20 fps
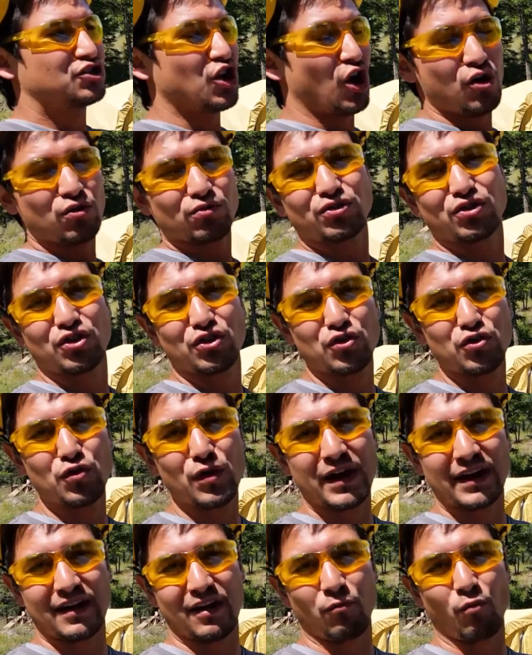don't
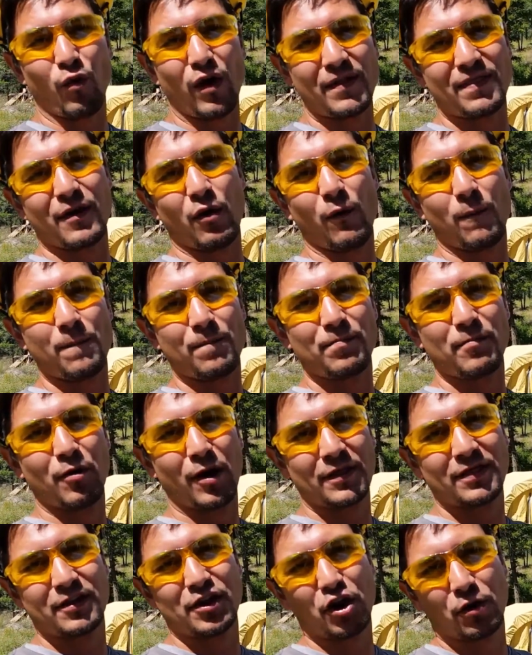do it
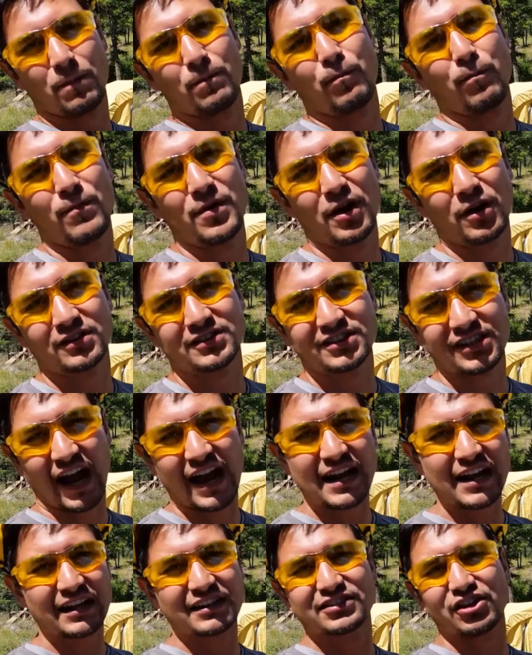when your
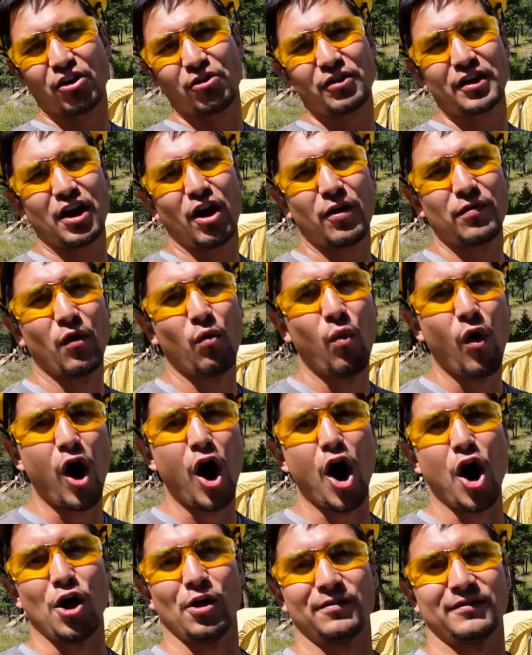siding is already on the
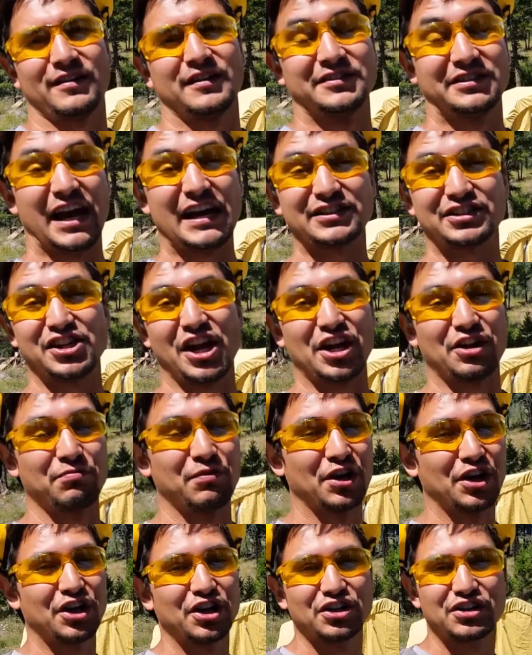wall, because that's not a
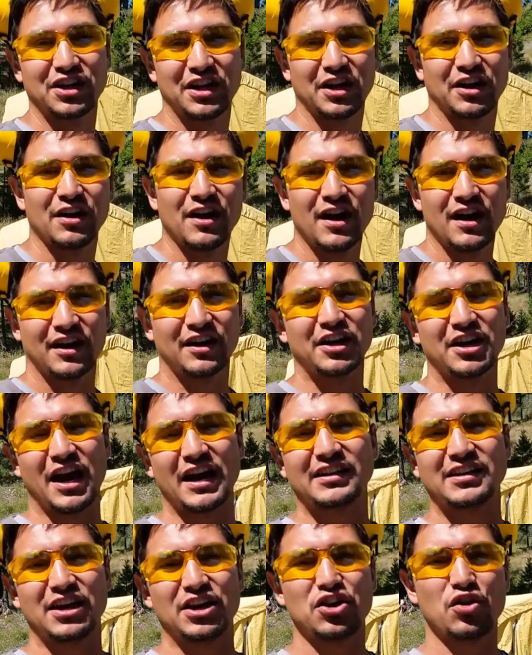really good
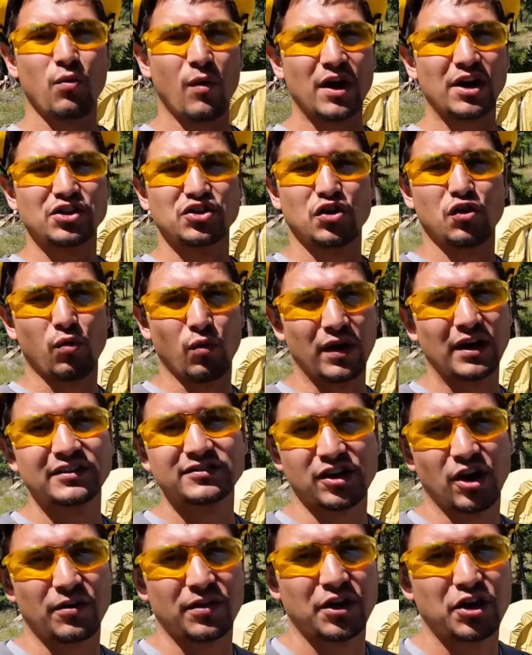idea. You want to do it when
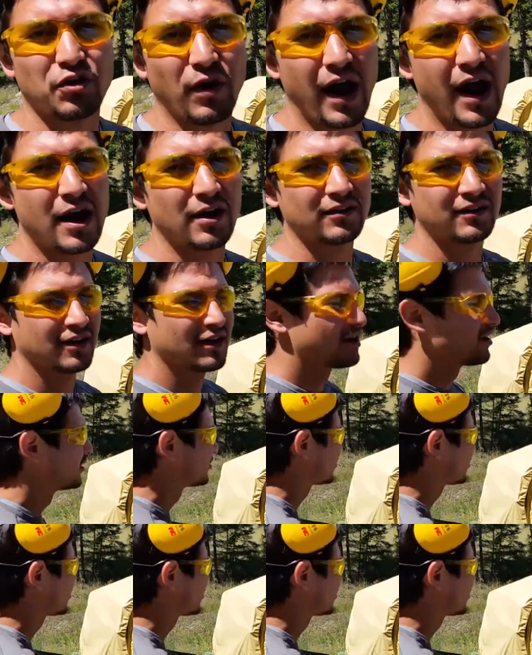it's on the ground.